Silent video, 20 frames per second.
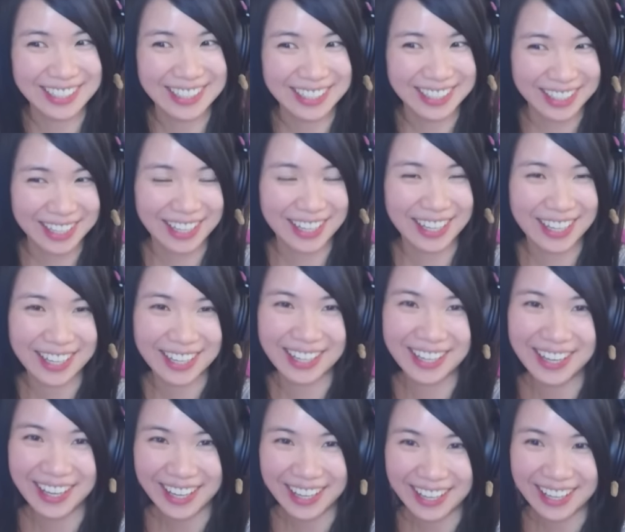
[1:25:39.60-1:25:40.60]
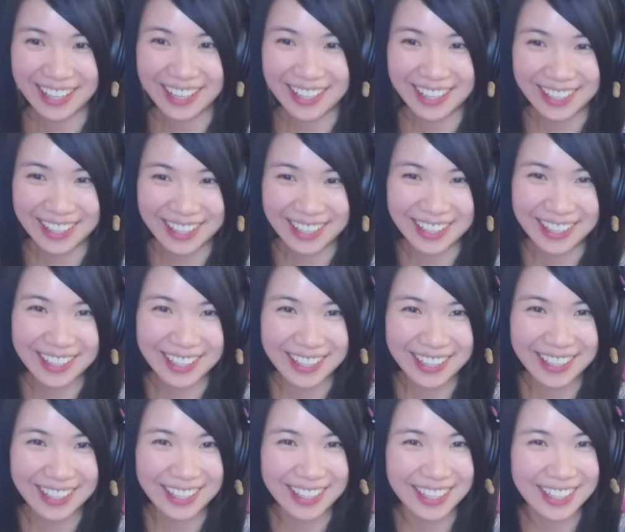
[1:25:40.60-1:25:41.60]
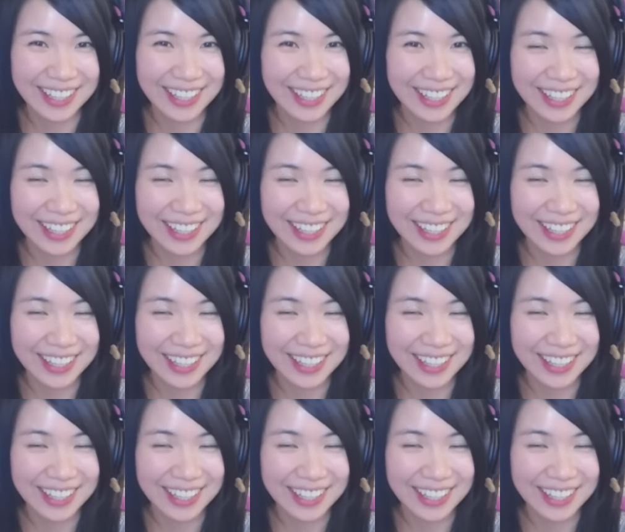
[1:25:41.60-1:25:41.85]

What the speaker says: You wanna answer some of your